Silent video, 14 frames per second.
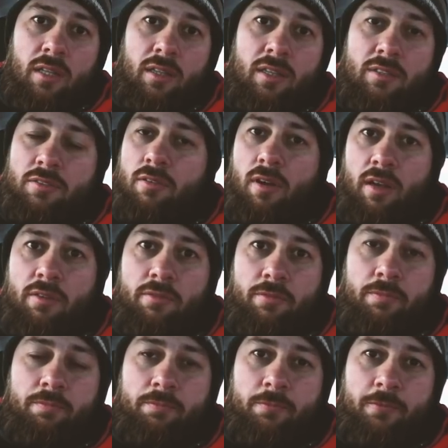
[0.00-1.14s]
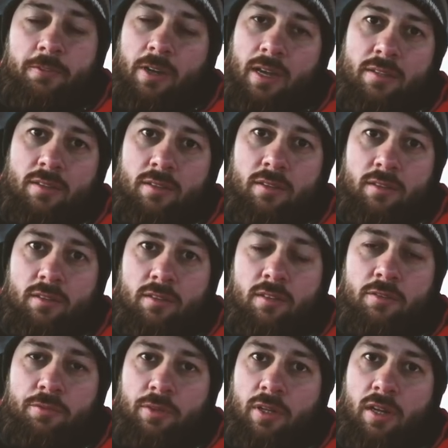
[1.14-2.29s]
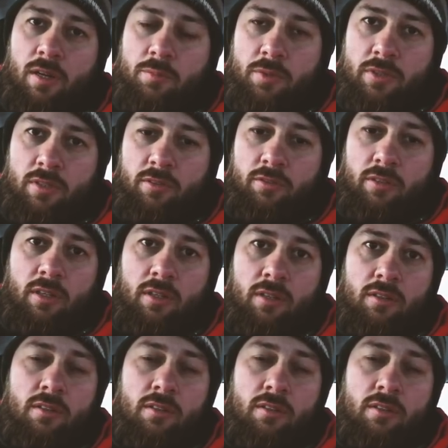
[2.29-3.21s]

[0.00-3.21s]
let's try and find a different composition and a